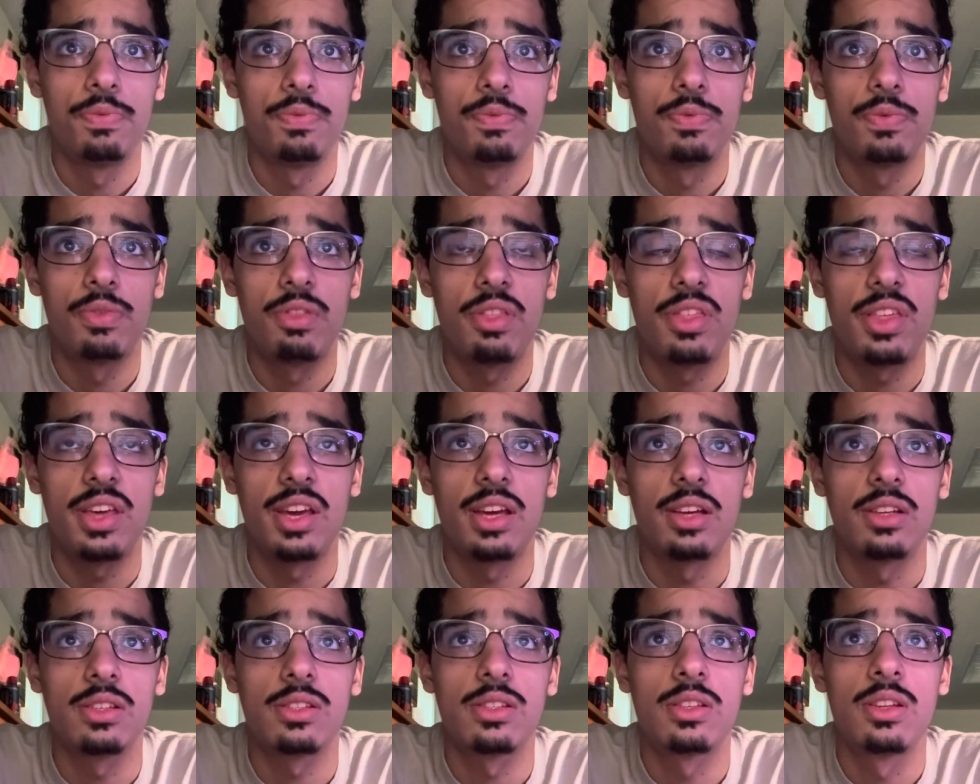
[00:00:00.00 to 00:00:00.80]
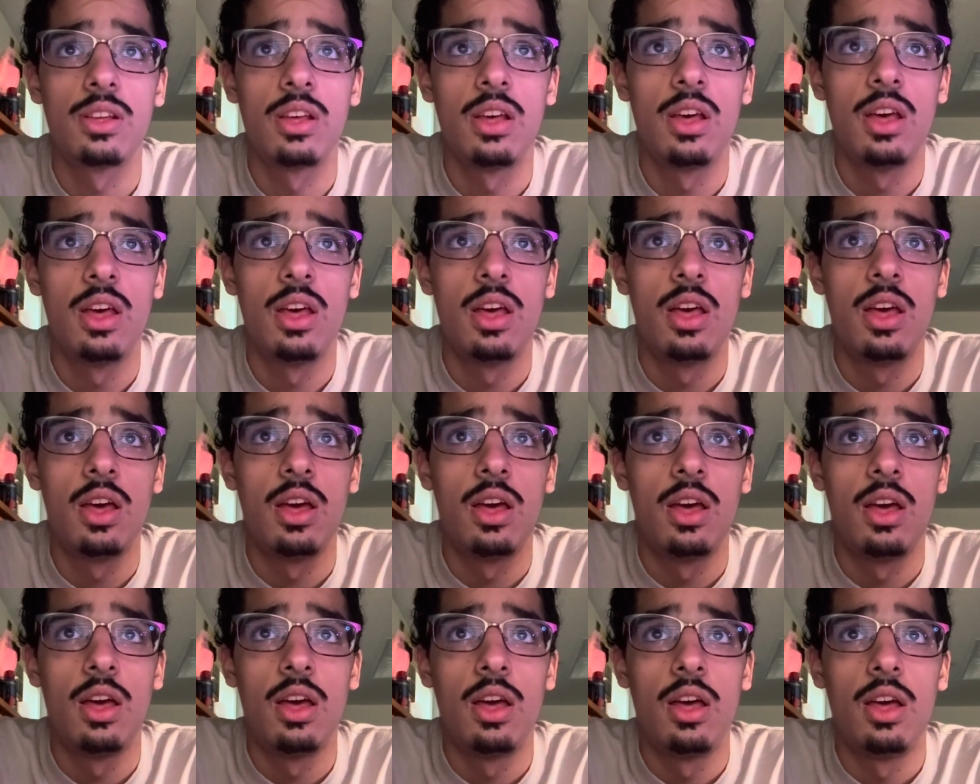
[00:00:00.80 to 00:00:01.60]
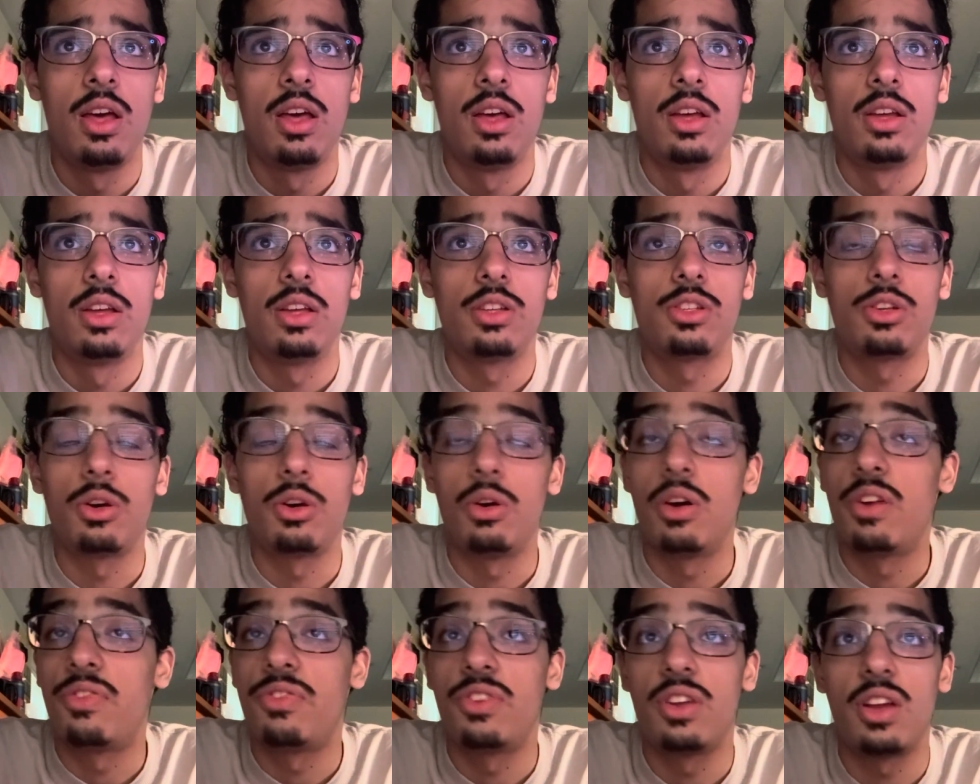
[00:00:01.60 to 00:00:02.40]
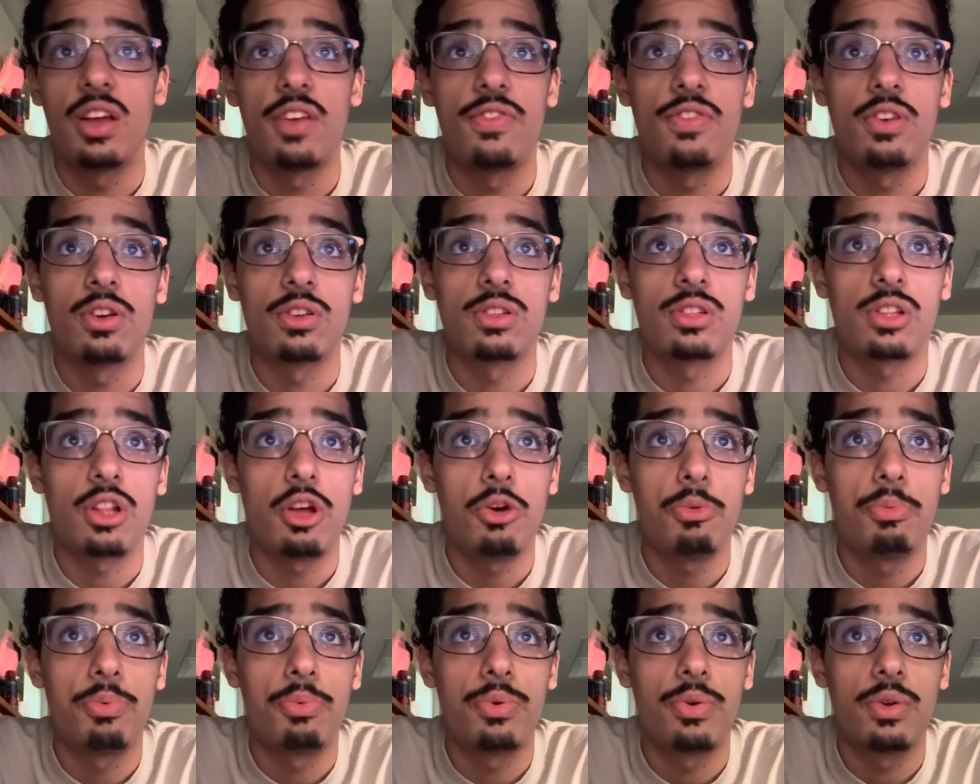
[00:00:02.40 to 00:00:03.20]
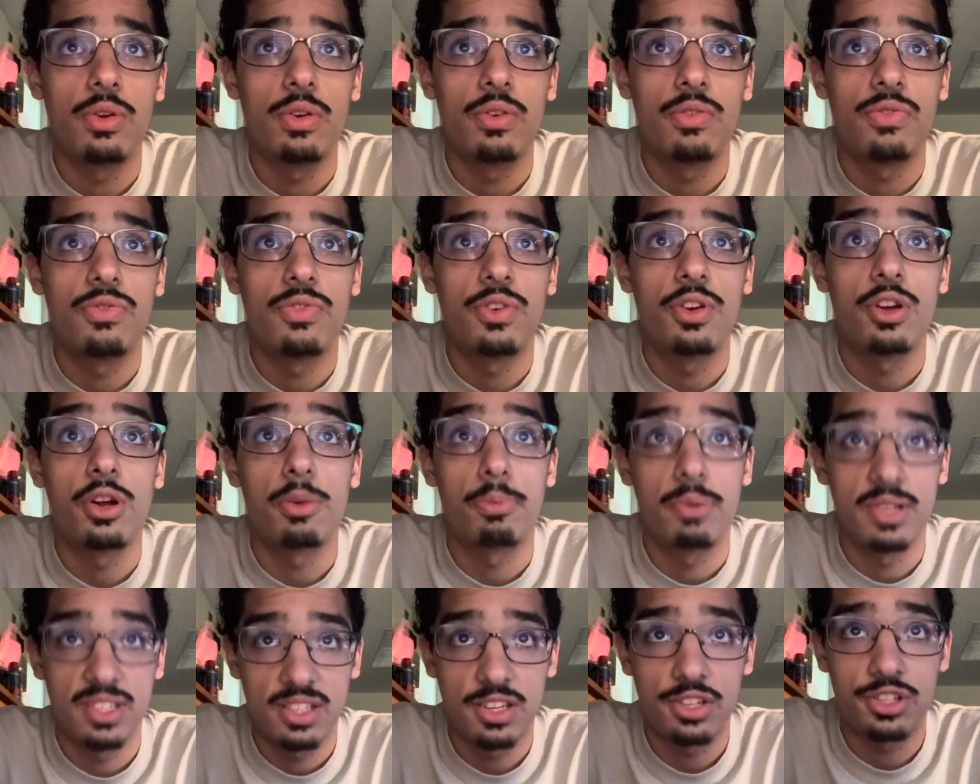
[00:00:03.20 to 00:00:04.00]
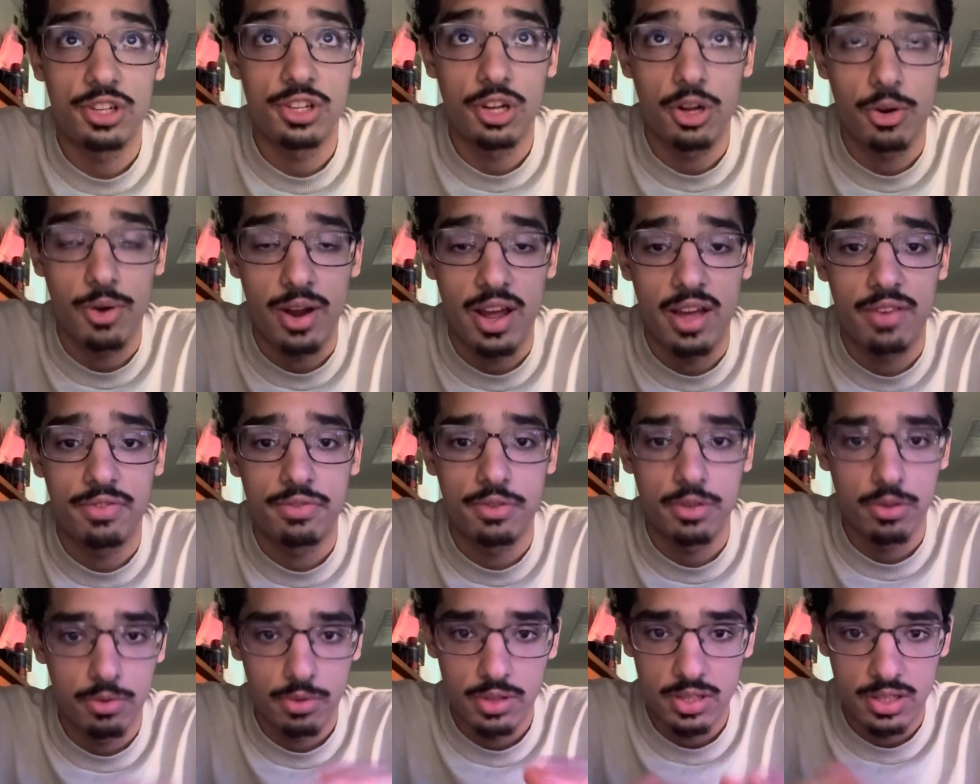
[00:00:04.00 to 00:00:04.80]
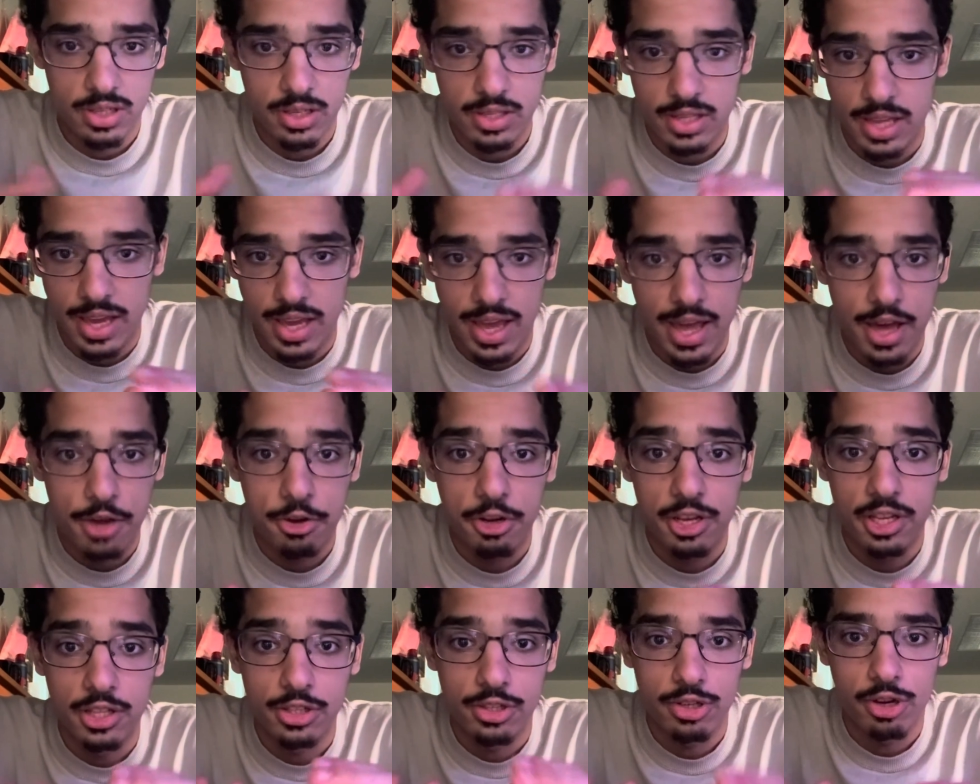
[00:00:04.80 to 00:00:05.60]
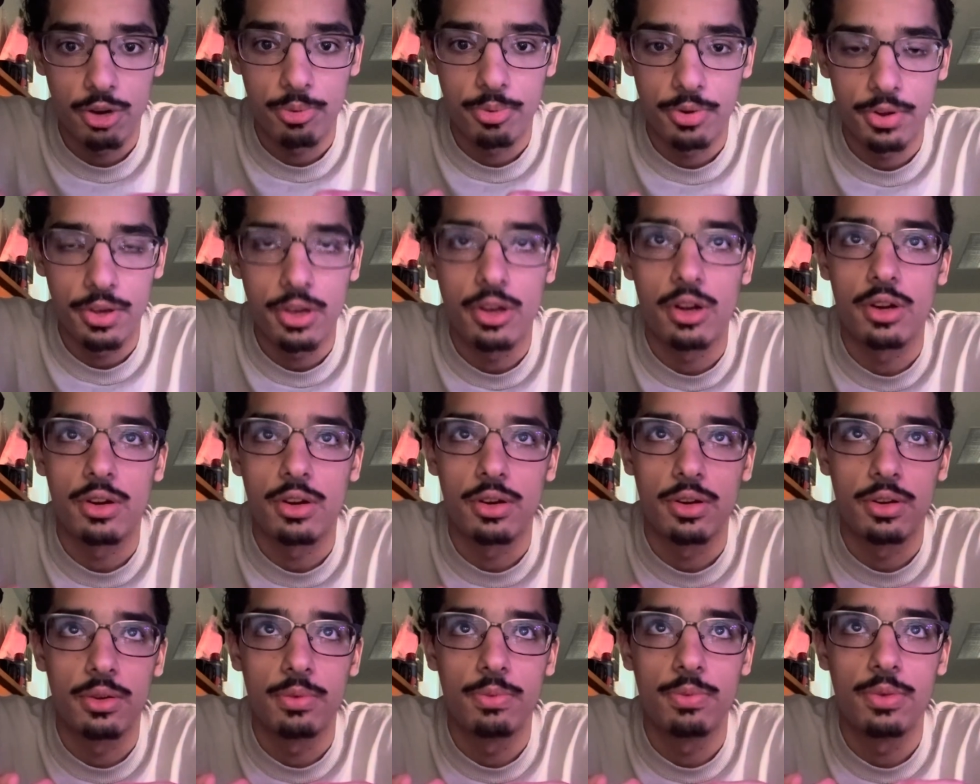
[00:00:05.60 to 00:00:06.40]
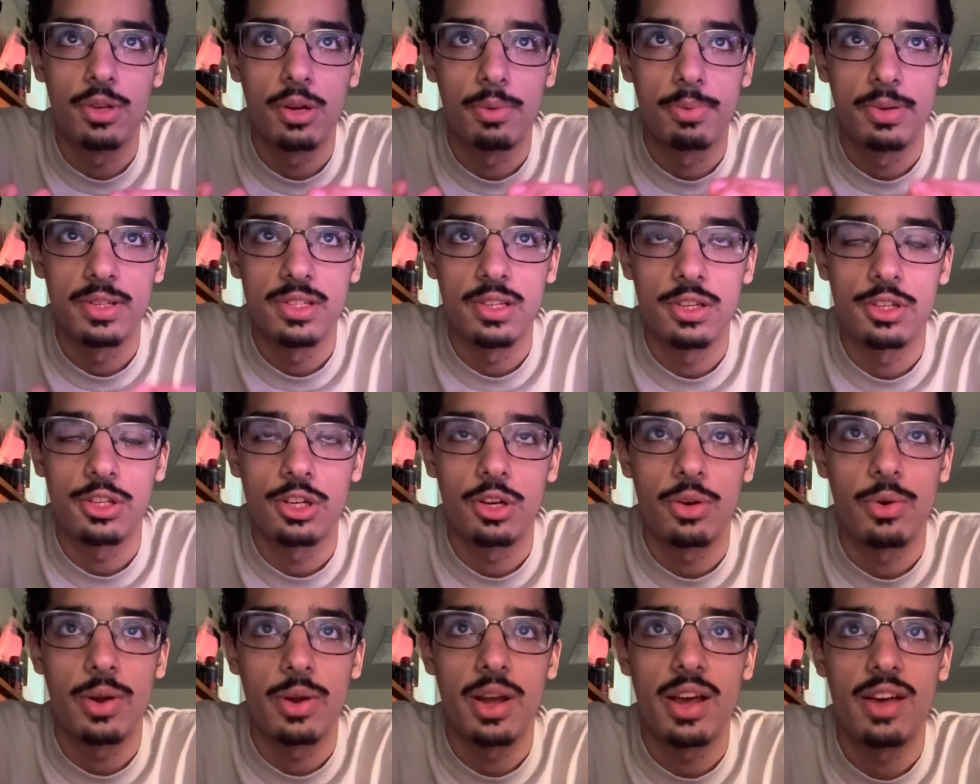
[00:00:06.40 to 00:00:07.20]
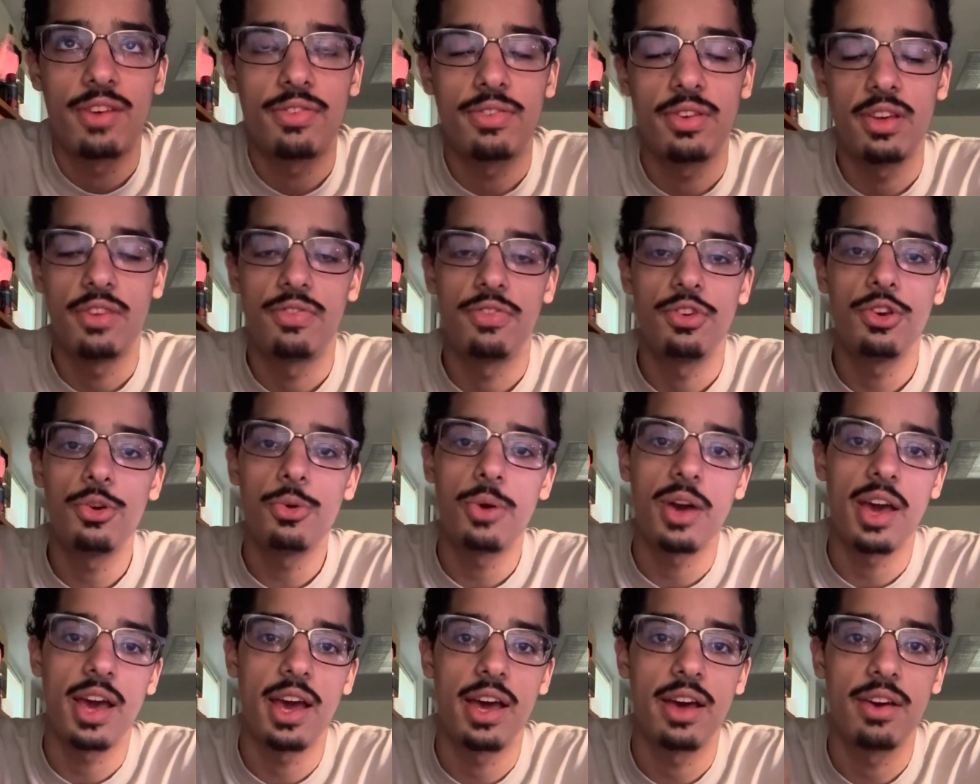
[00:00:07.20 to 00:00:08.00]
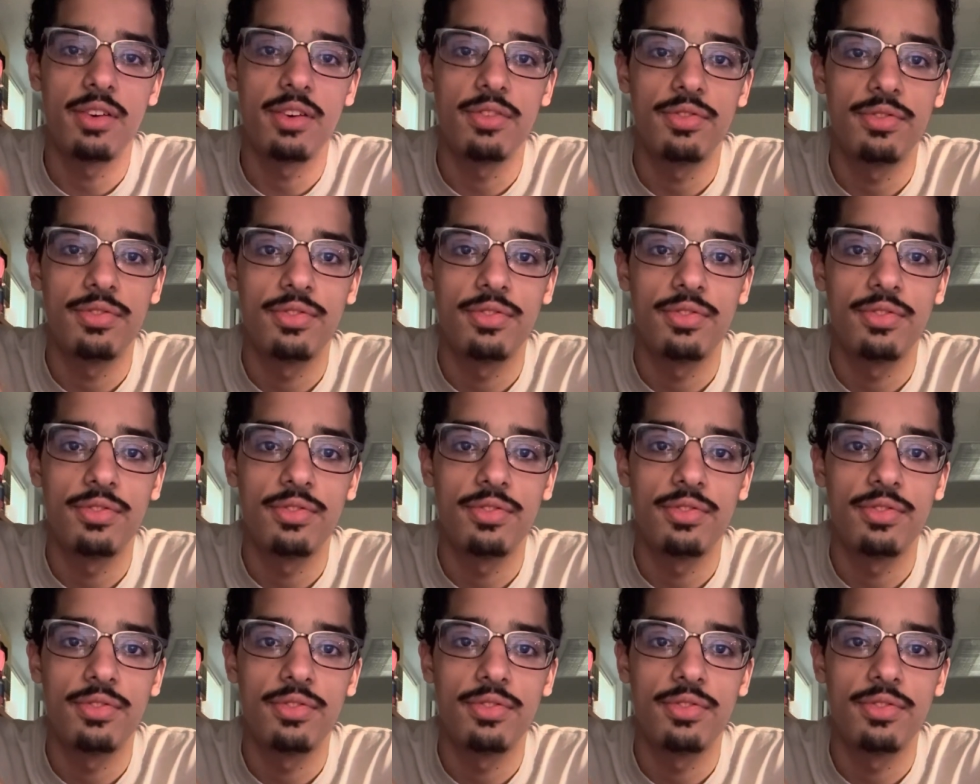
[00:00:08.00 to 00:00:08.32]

things. So if your slope for your position graph, so this is like how to interpret your position graph. If you have